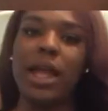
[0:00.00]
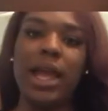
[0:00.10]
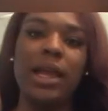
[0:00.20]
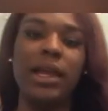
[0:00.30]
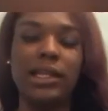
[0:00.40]

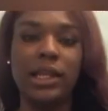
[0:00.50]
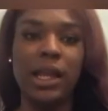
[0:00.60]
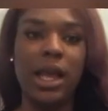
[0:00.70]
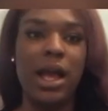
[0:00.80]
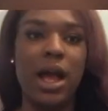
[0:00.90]
and
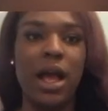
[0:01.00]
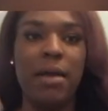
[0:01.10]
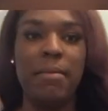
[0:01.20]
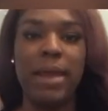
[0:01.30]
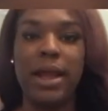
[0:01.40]

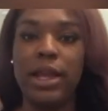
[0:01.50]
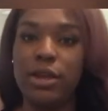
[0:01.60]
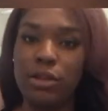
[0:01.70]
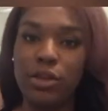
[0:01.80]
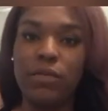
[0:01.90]
make a
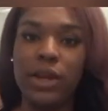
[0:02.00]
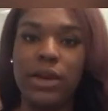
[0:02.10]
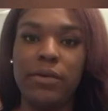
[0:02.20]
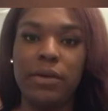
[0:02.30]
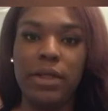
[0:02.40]
YouTube
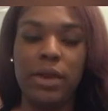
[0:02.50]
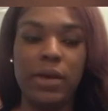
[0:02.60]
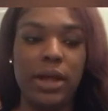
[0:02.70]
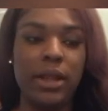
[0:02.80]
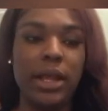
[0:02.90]
video really
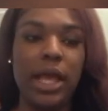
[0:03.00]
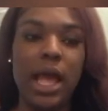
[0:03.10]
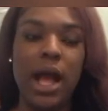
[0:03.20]
quickly,